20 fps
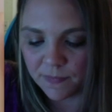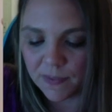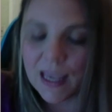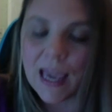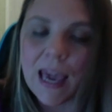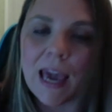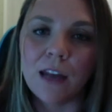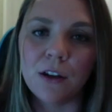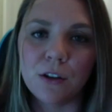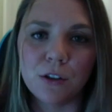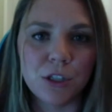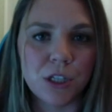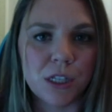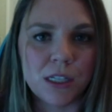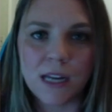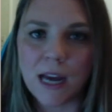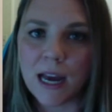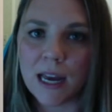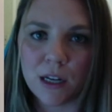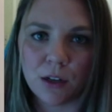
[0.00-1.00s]
energy
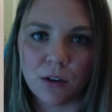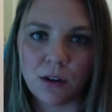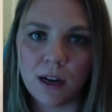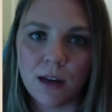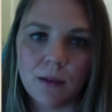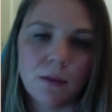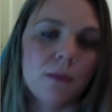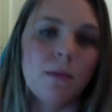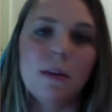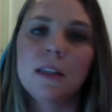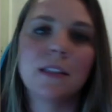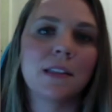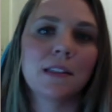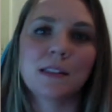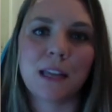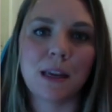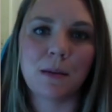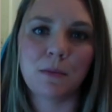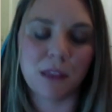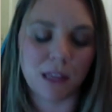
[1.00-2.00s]
diagram. It means the
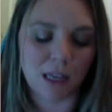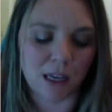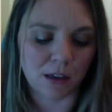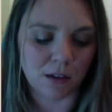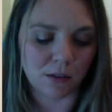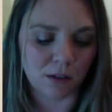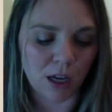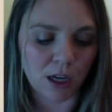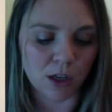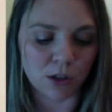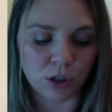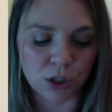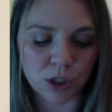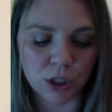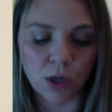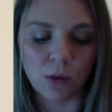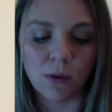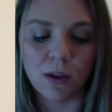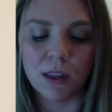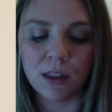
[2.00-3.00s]
same thing, okay? You're just
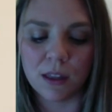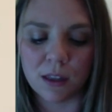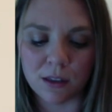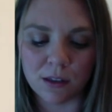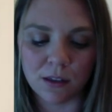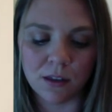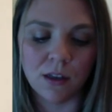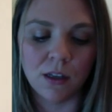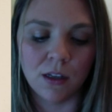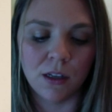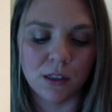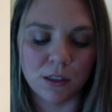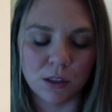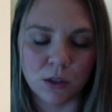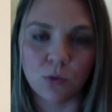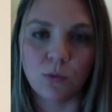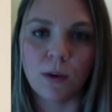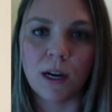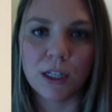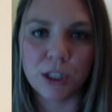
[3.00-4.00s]
showing the
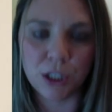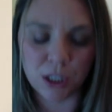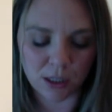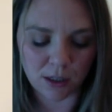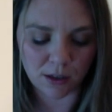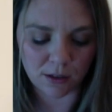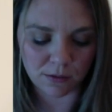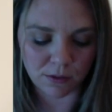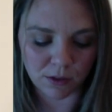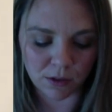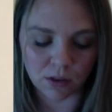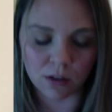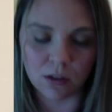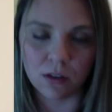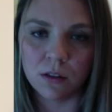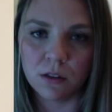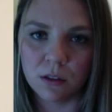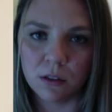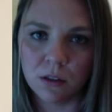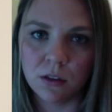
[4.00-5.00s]
direction of your
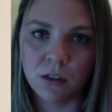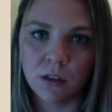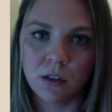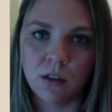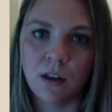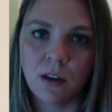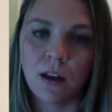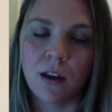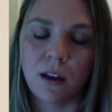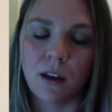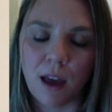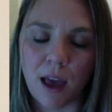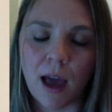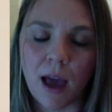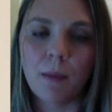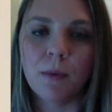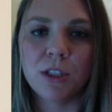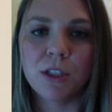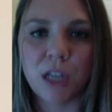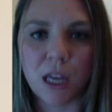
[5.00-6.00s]
how
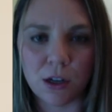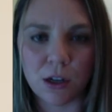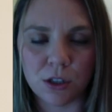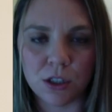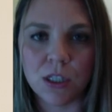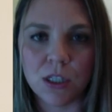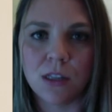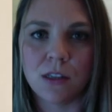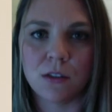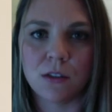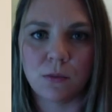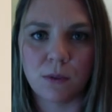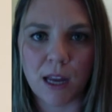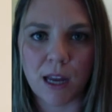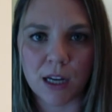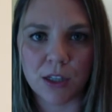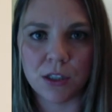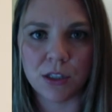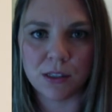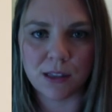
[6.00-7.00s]
much energy this
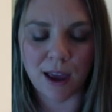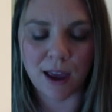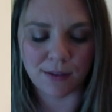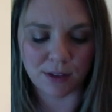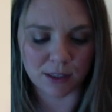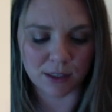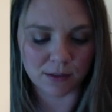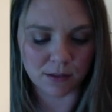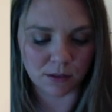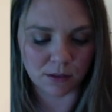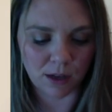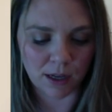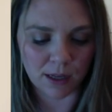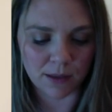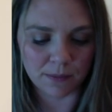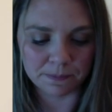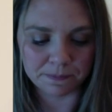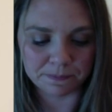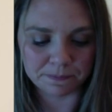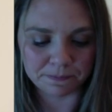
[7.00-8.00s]
reaction is having,
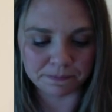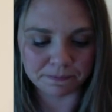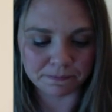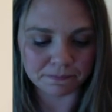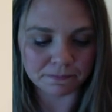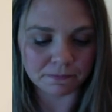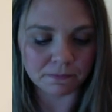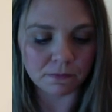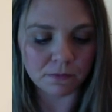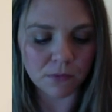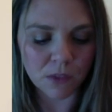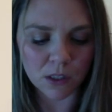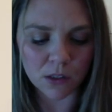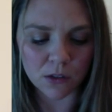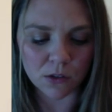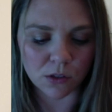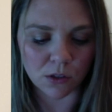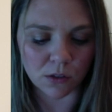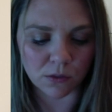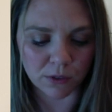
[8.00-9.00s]
okay?
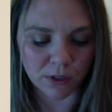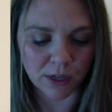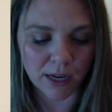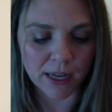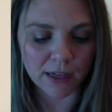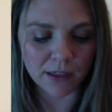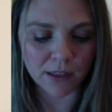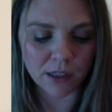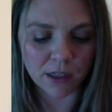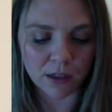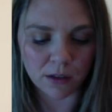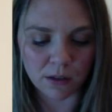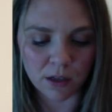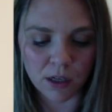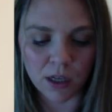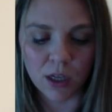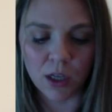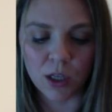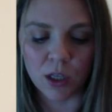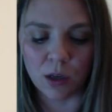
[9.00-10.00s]
So for endo,
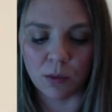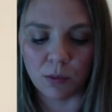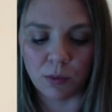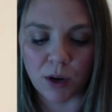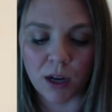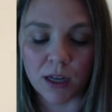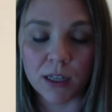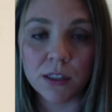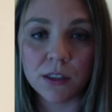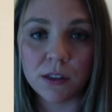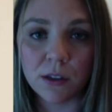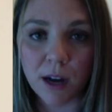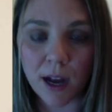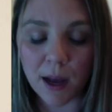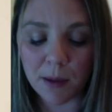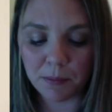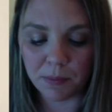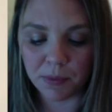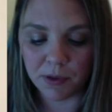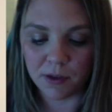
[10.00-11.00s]
your products are
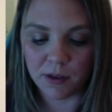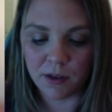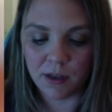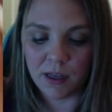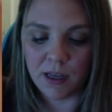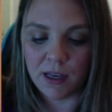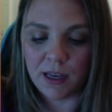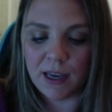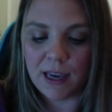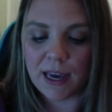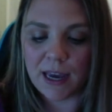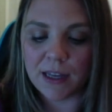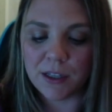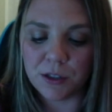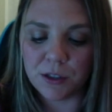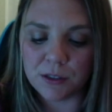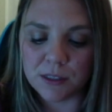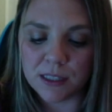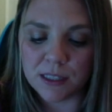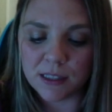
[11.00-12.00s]
up and
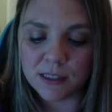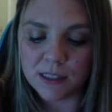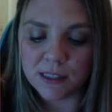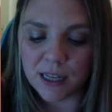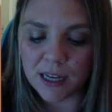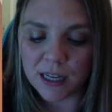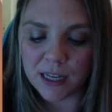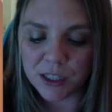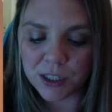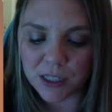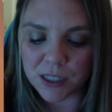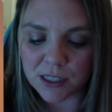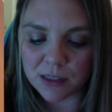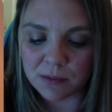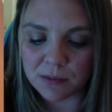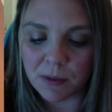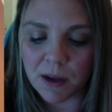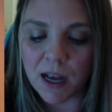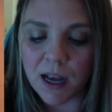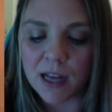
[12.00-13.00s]
your delta H is
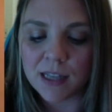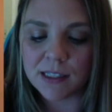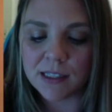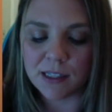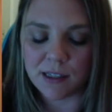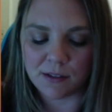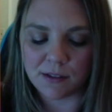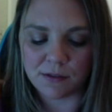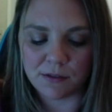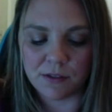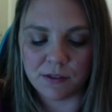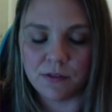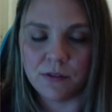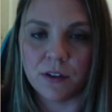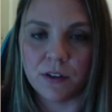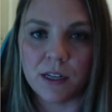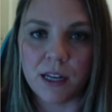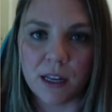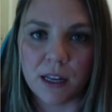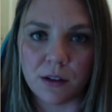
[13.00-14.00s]
positive for
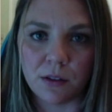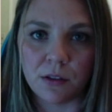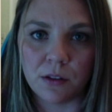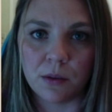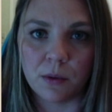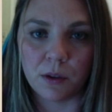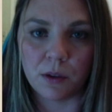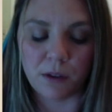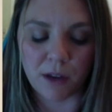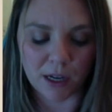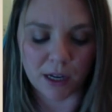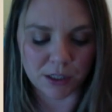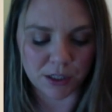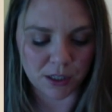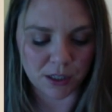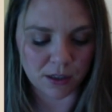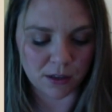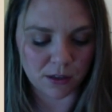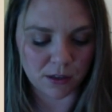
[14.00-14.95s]
an endothermic reaction.